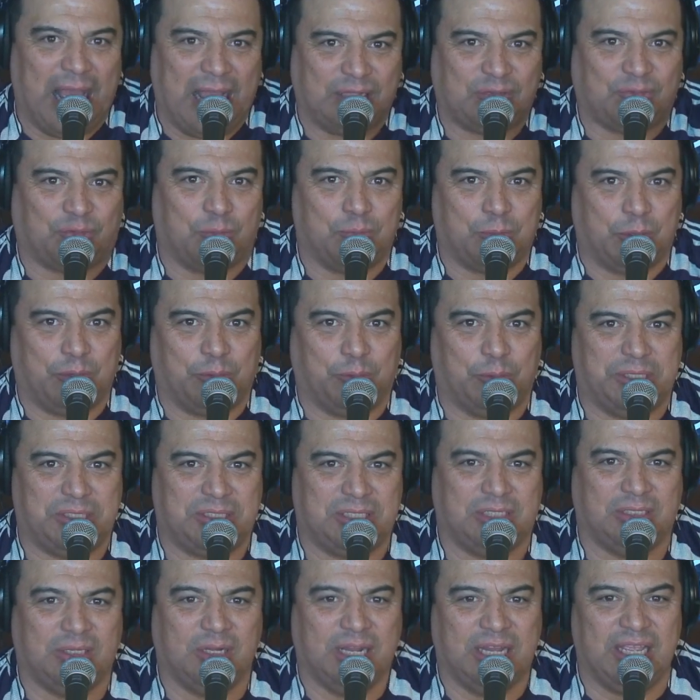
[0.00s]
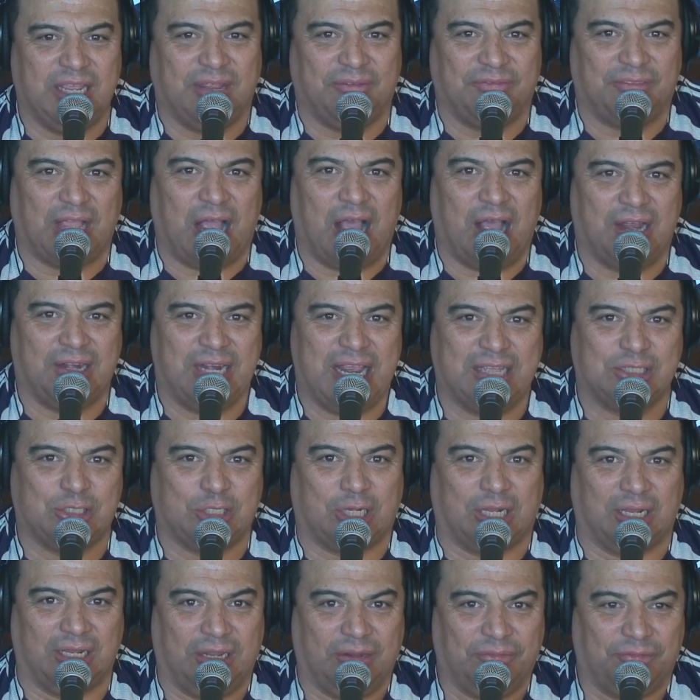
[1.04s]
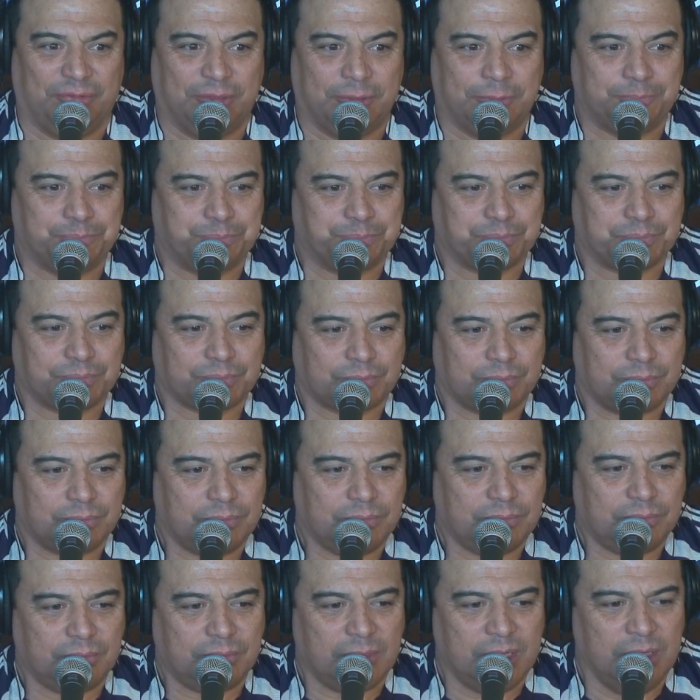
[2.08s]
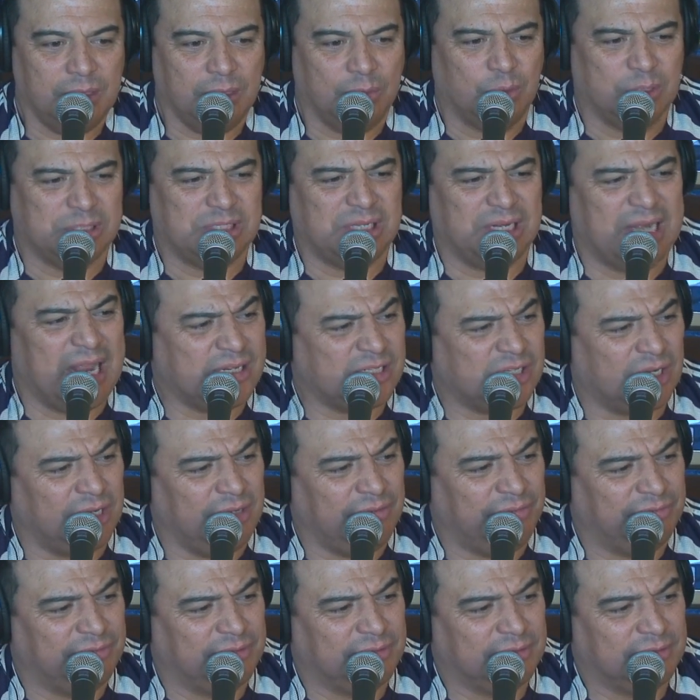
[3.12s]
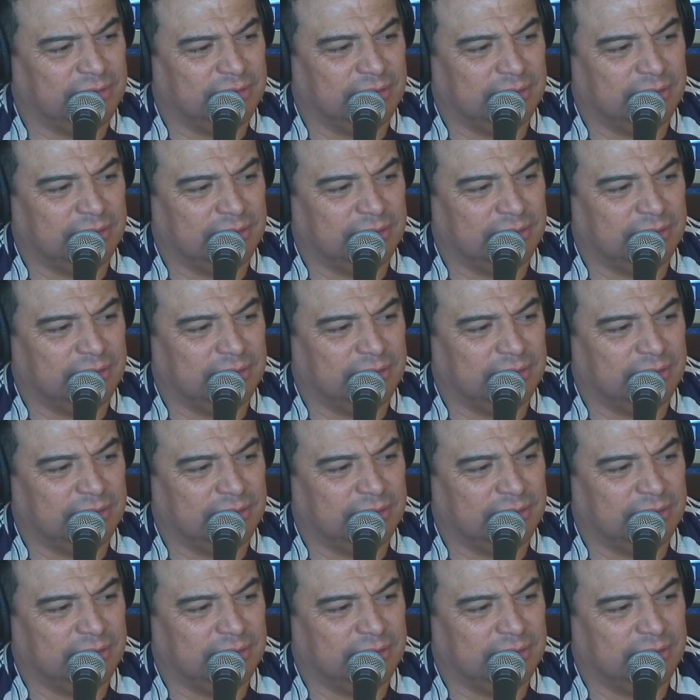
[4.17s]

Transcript: blocks from where we lived on Edgecliff. Was it Edgecliff?